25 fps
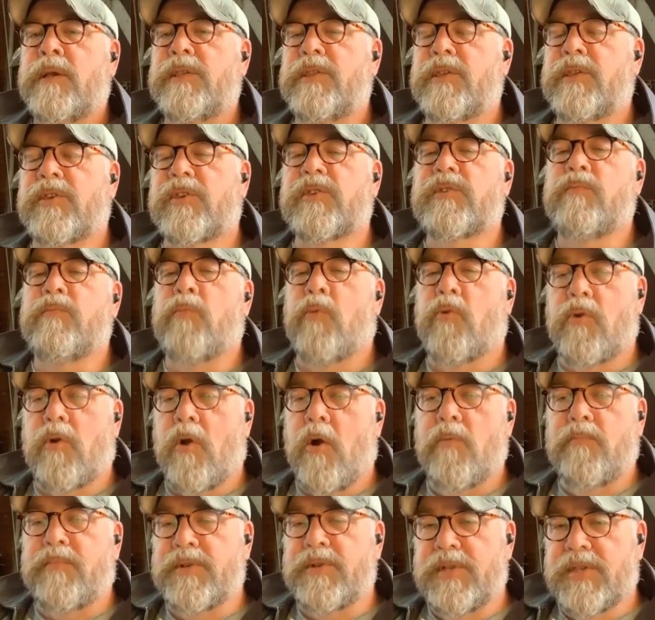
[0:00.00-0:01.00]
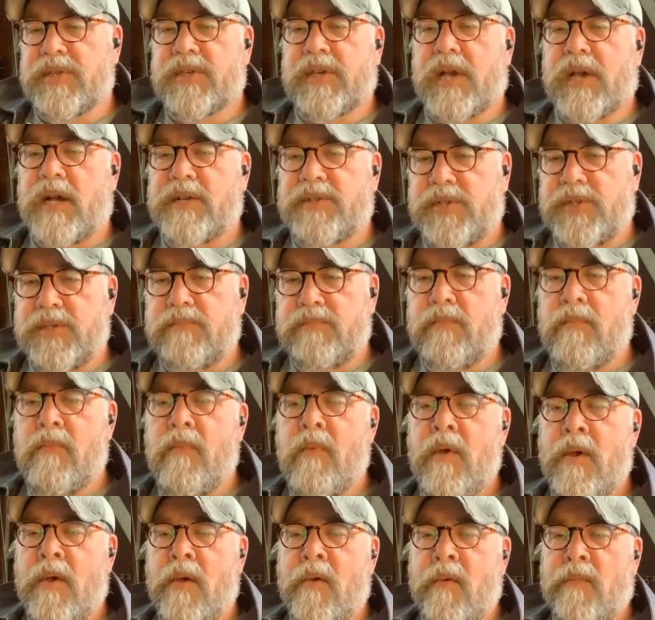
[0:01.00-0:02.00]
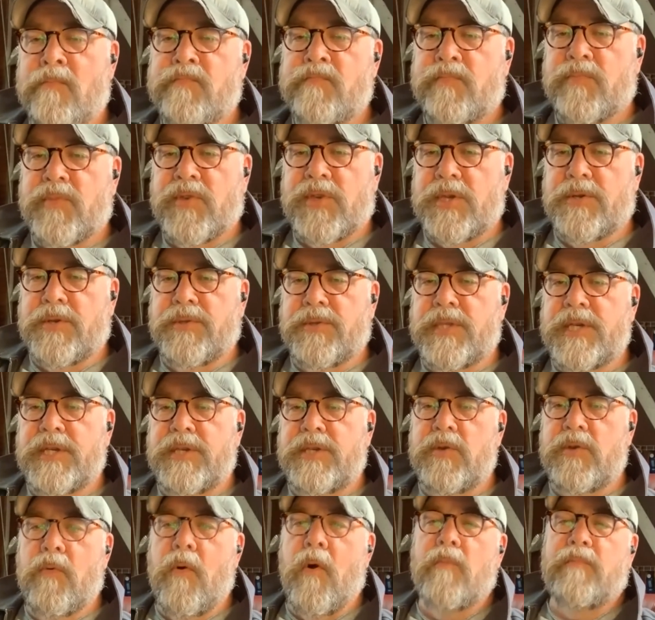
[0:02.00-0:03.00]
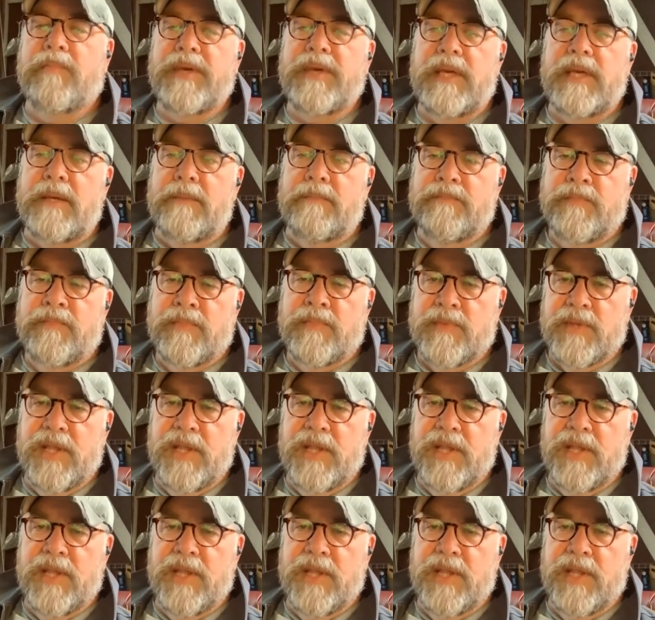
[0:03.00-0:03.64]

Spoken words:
this is more open discussion so that you won't be